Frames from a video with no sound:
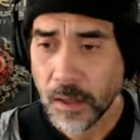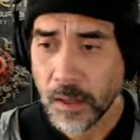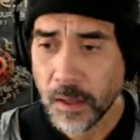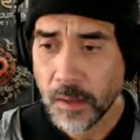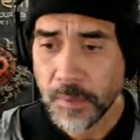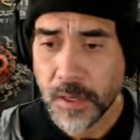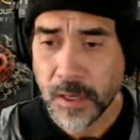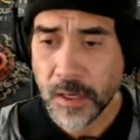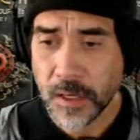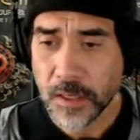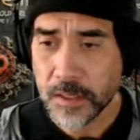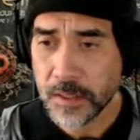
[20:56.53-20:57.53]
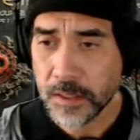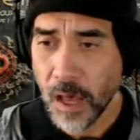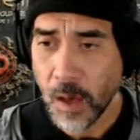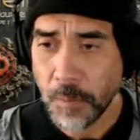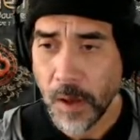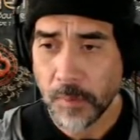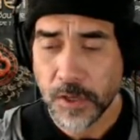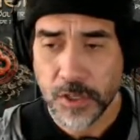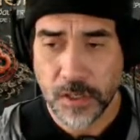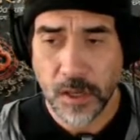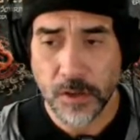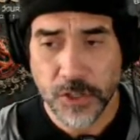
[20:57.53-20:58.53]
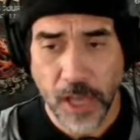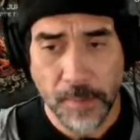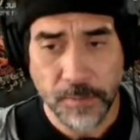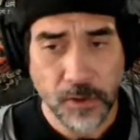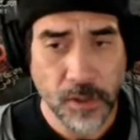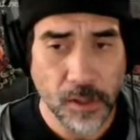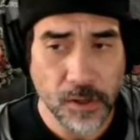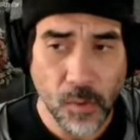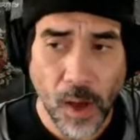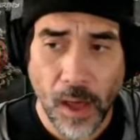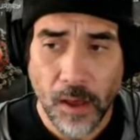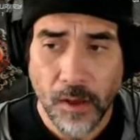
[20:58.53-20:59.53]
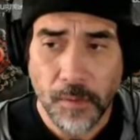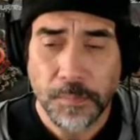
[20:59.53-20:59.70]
because I'll publish another chapter in a little while,